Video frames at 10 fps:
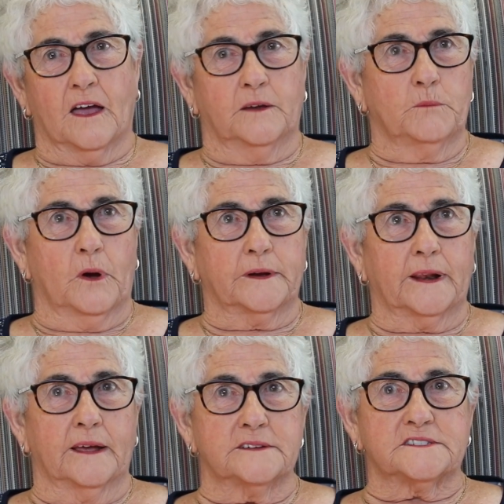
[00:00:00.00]
In my
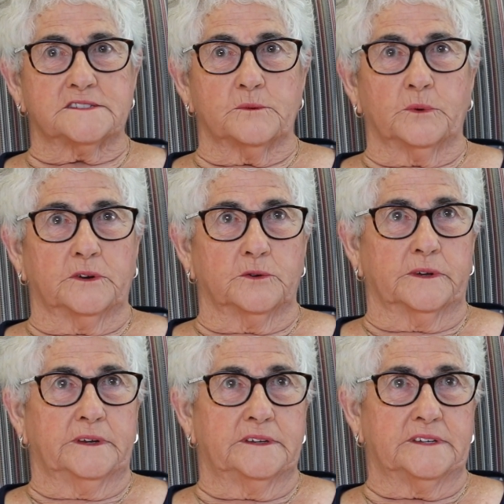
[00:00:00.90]
class we're
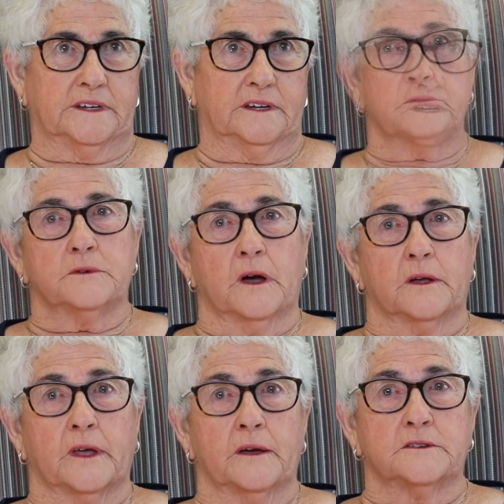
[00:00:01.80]
doing knitting.
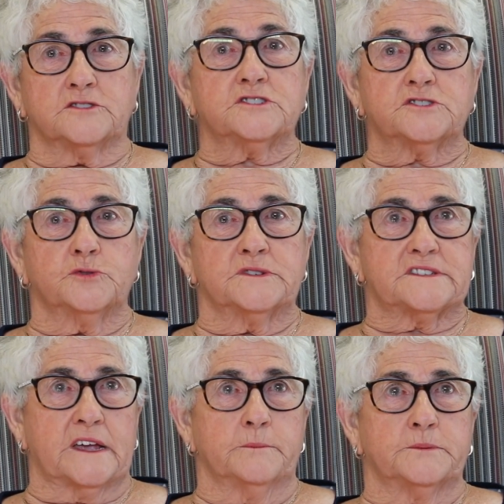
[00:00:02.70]
They're just doing
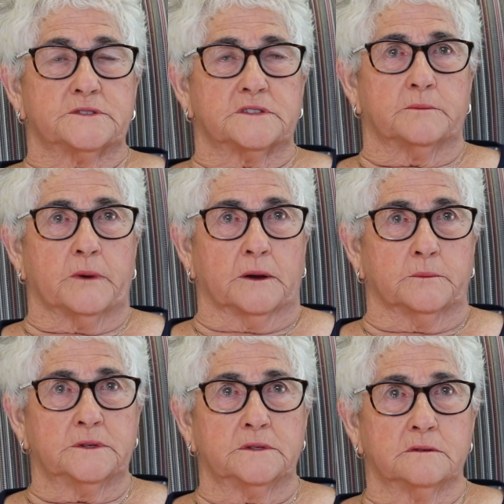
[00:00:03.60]
samples at the
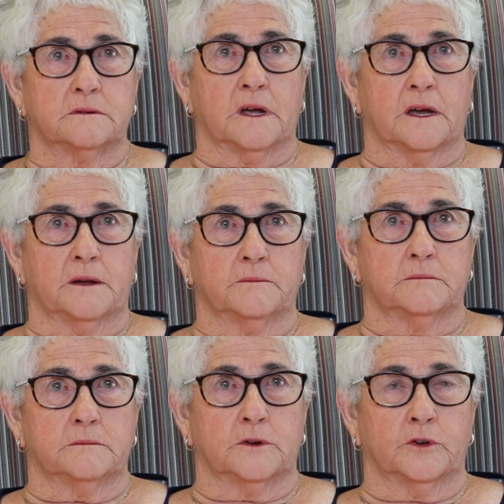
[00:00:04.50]
moment,
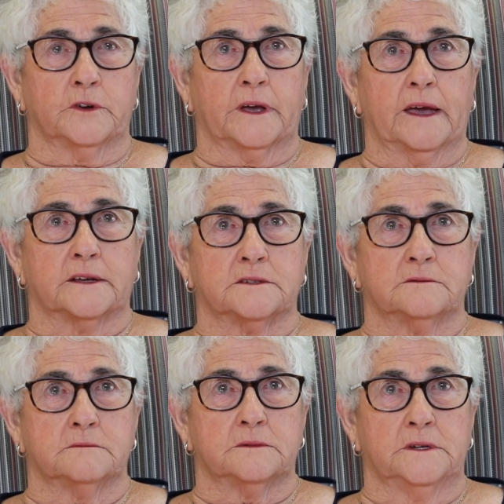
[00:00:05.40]
um, learning how
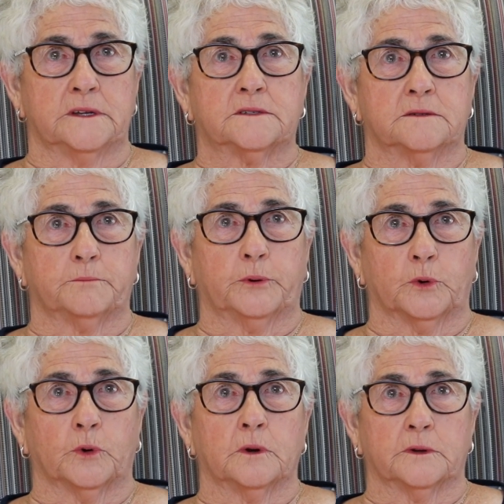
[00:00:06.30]
to knit and
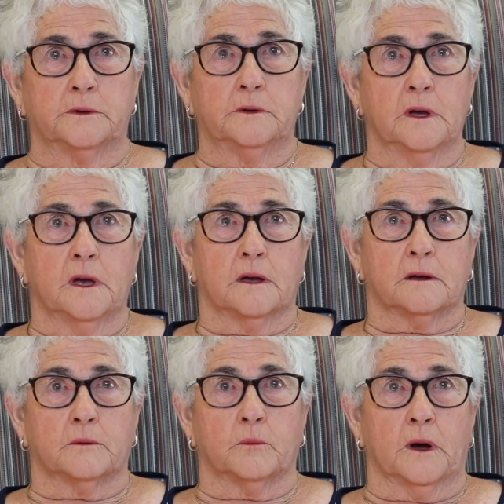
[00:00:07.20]
purl and
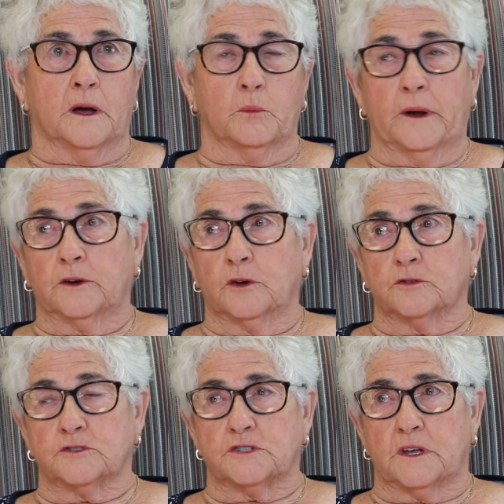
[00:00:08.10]
one
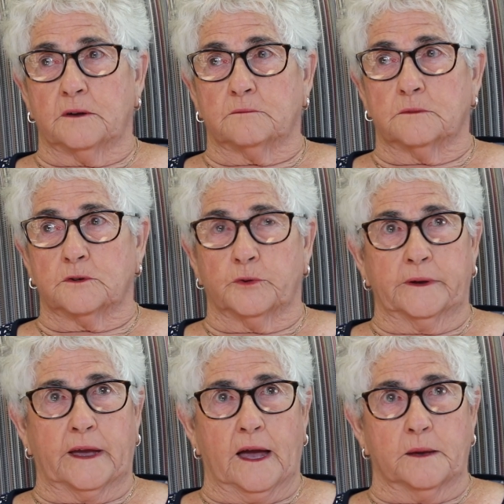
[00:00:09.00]
girl's uh,
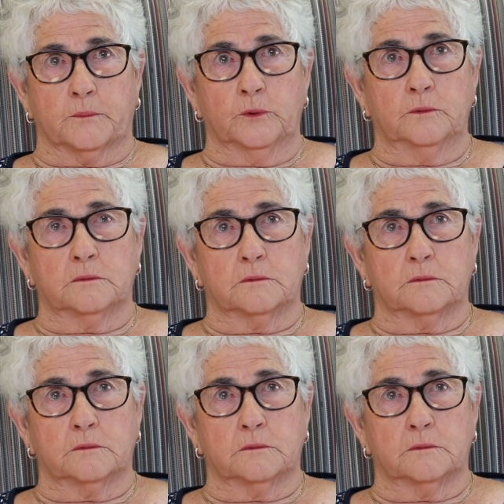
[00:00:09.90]
doing cable,